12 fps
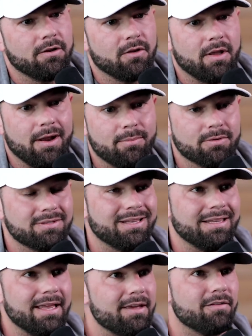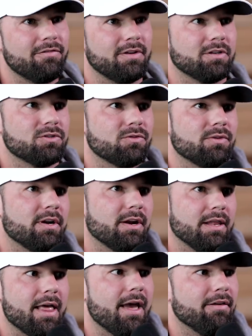You're able to live an
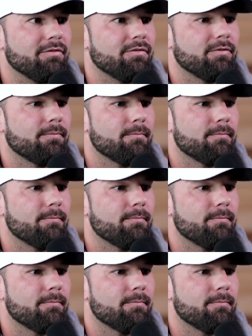extraordinary life.